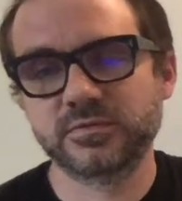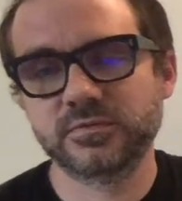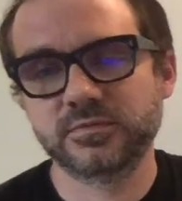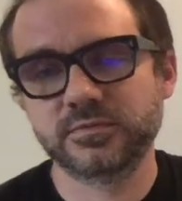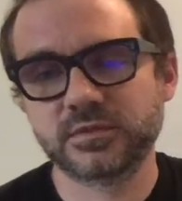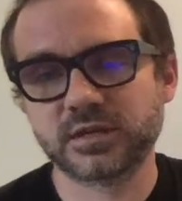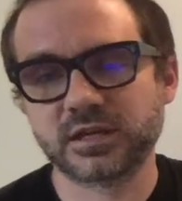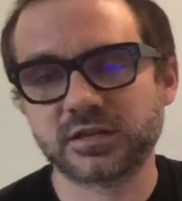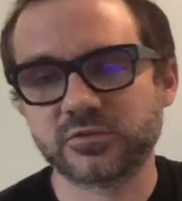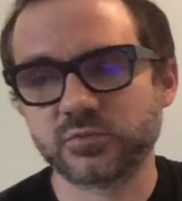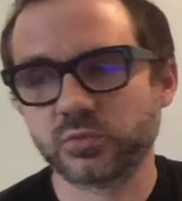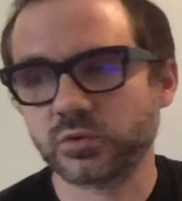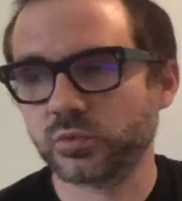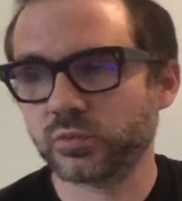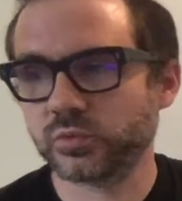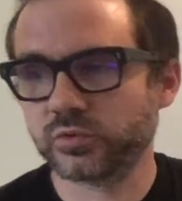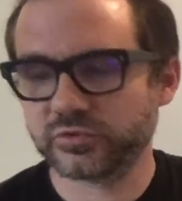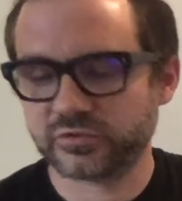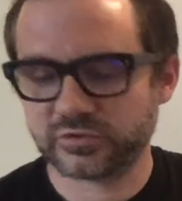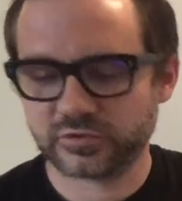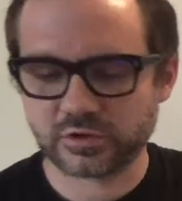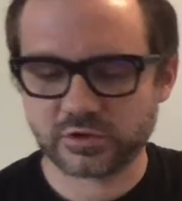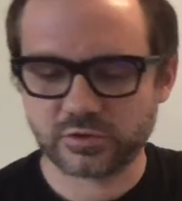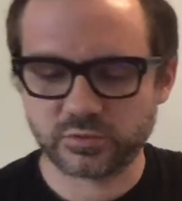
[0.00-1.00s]
That's what we'll
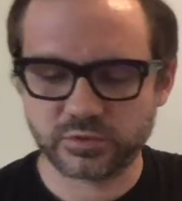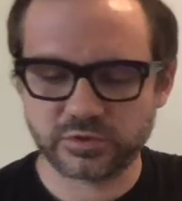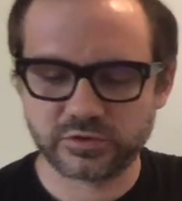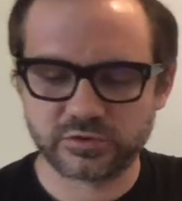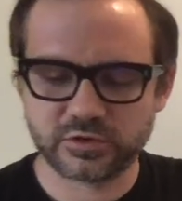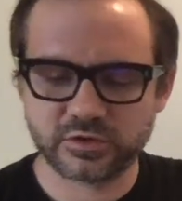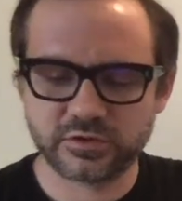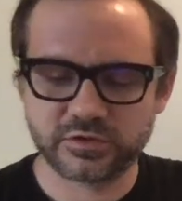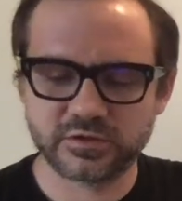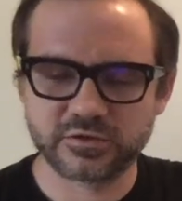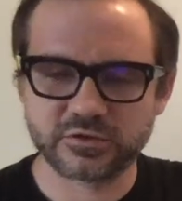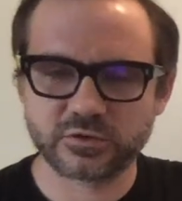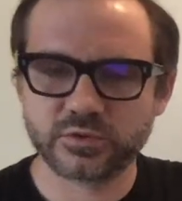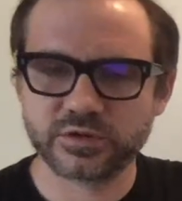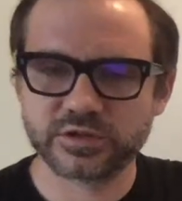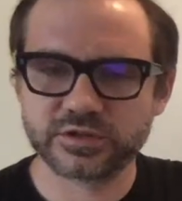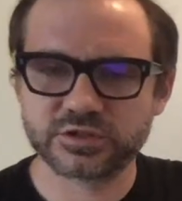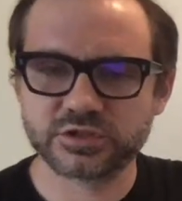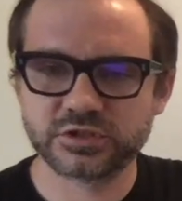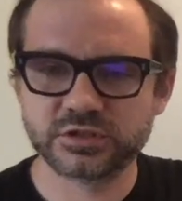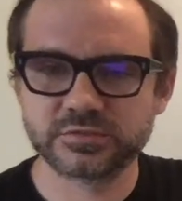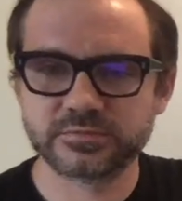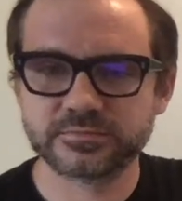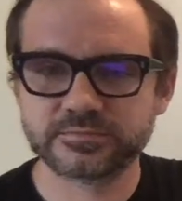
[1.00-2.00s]
start with on this
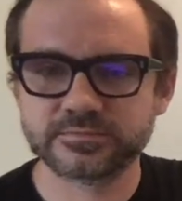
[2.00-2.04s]
question.